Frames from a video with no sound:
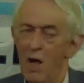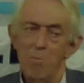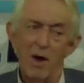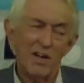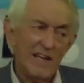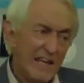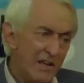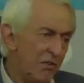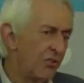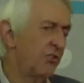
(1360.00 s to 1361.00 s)
But
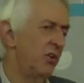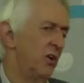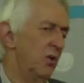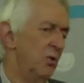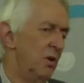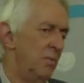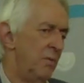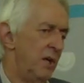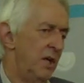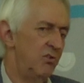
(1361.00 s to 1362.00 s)
even so,
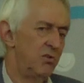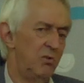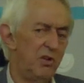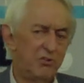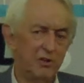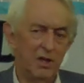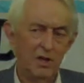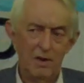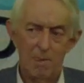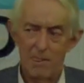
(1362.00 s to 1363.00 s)
in Tunisia,
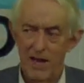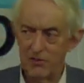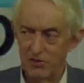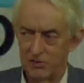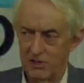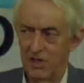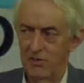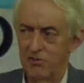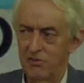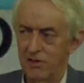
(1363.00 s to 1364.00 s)
that as a
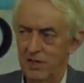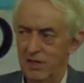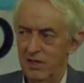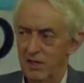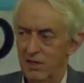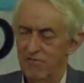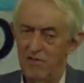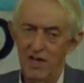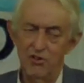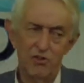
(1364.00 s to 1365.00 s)
country
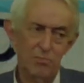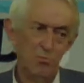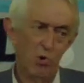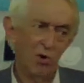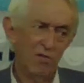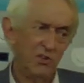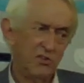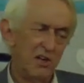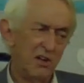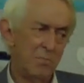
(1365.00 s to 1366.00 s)
finds that more of its
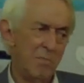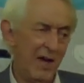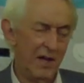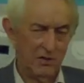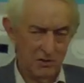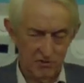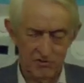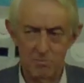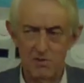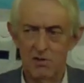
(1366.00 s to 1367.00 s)
young men and
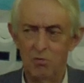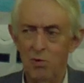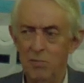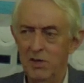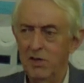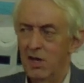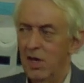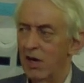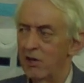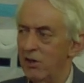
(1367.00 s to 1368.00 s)
some young women
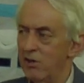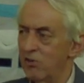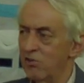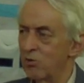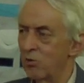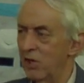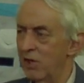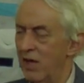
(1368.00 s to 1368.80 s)
are going to join